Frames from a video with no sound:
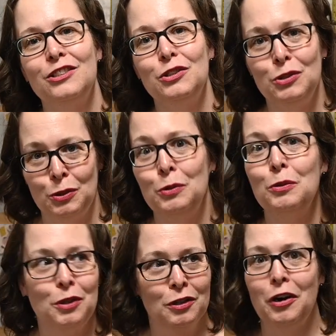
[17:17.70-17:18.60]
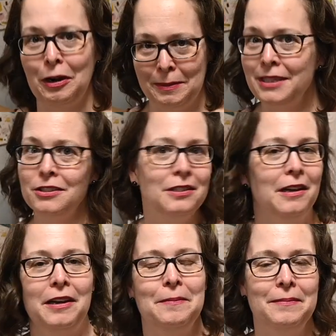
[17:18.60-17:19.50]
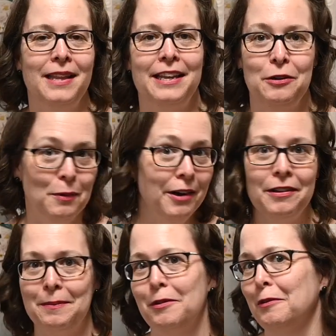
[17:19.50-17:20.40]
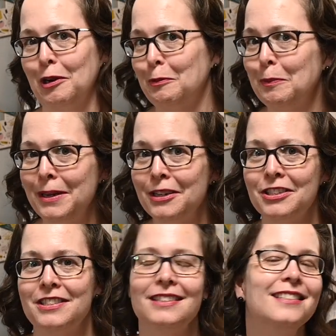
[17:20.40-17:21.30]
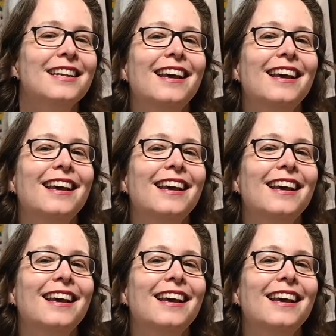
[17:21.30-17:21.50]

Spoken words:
to your garment, and you wear them. They're wearable pincushions.